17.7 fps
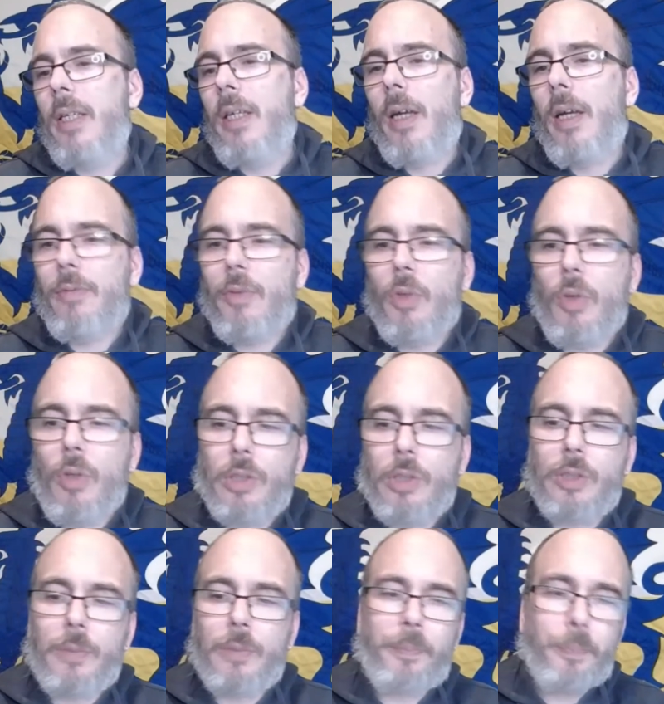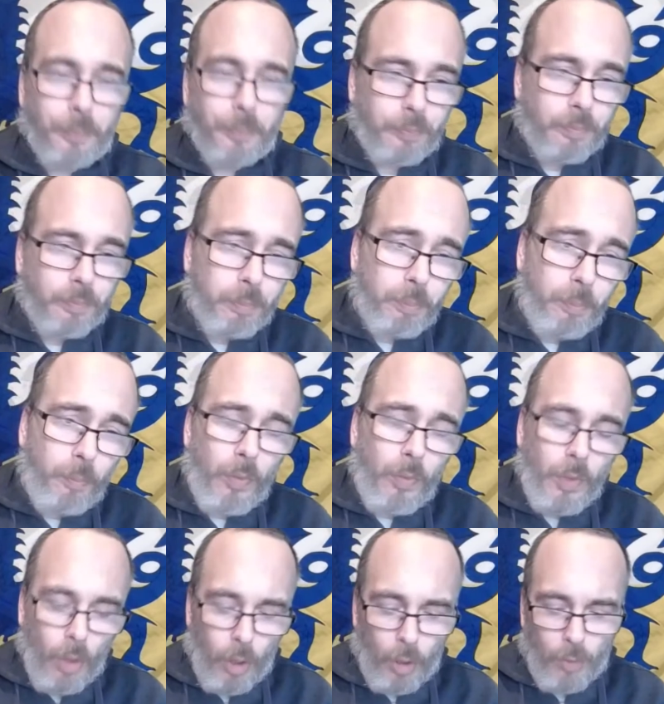Of course,
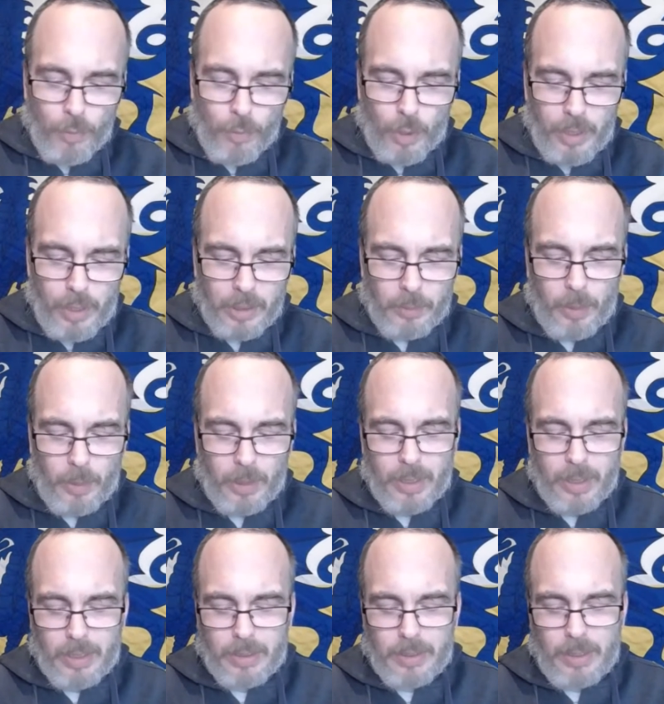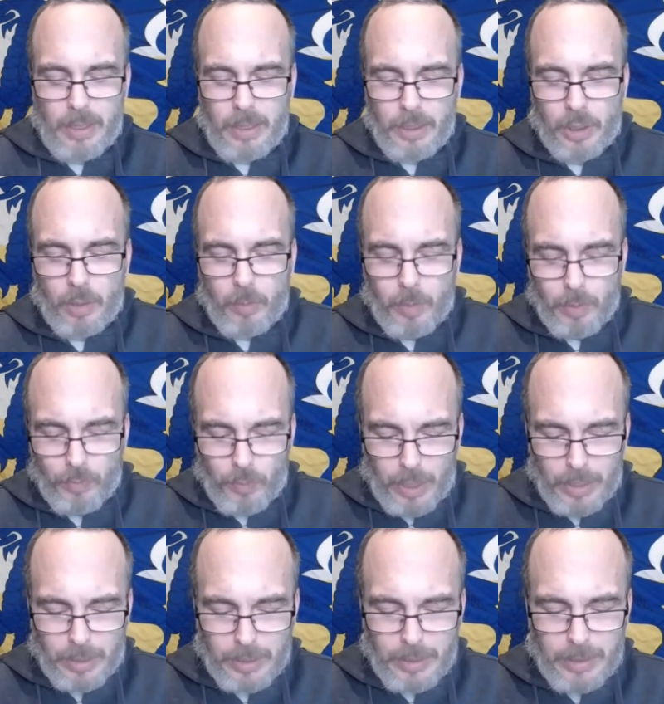over on Ace Podcast Nation, we
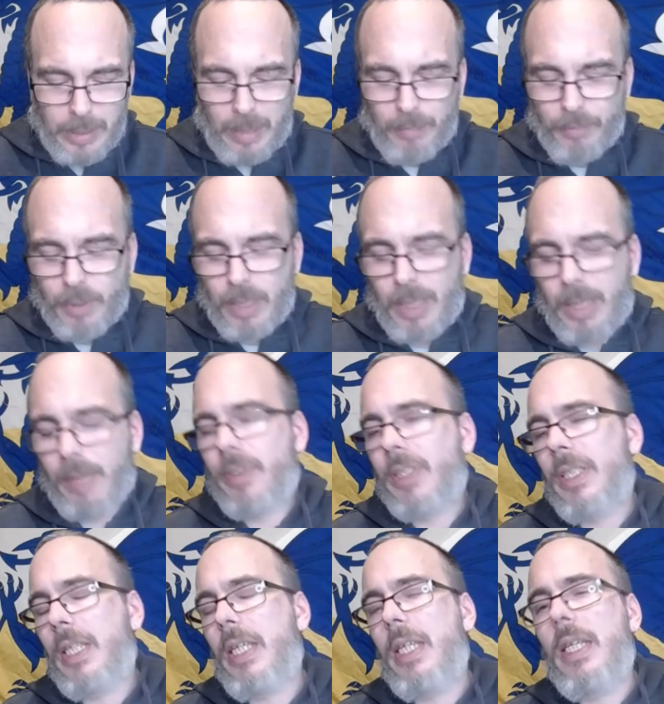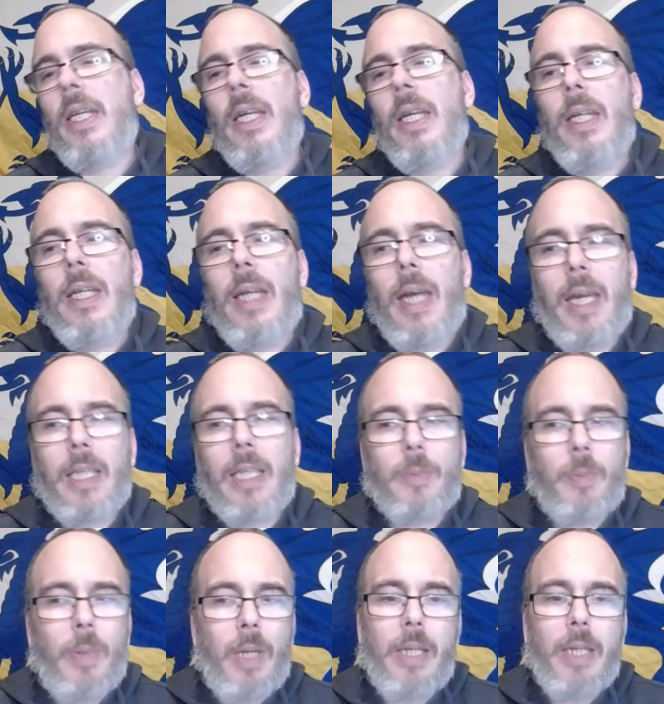regularly have Cardiff City
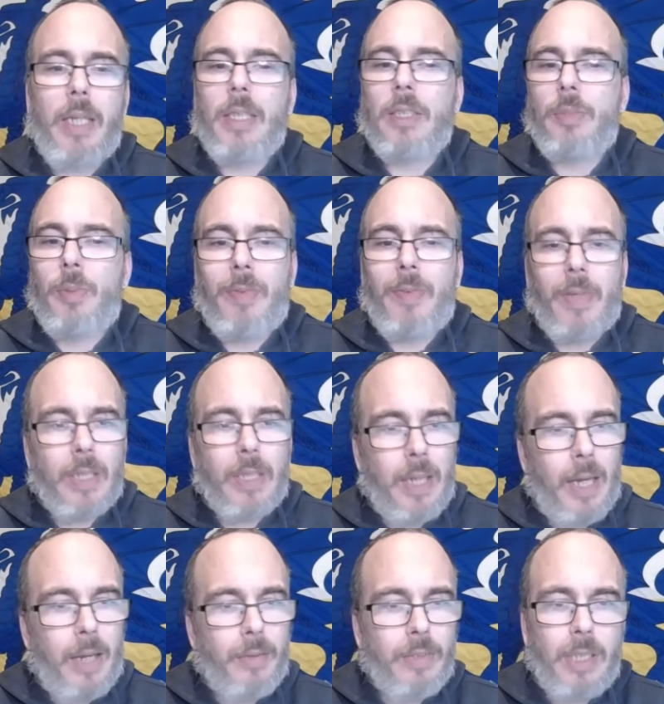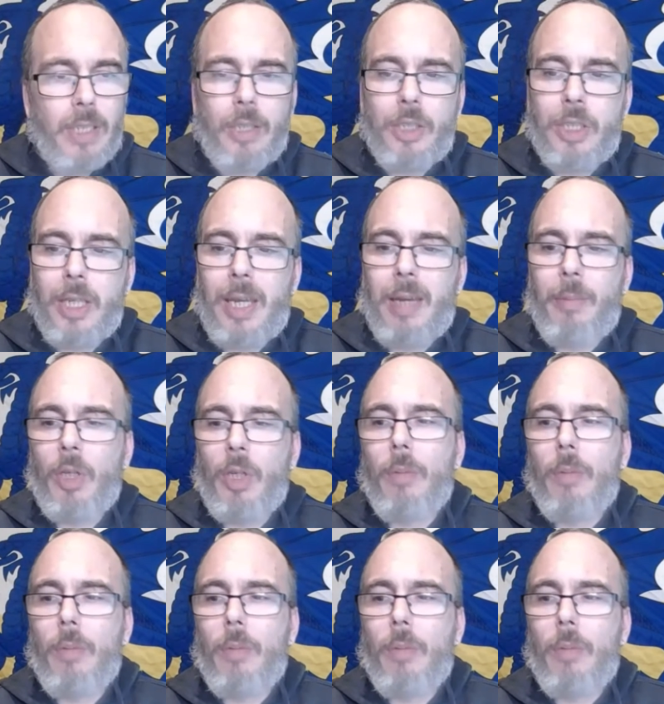ex-players. We've had the Cardiff City chairman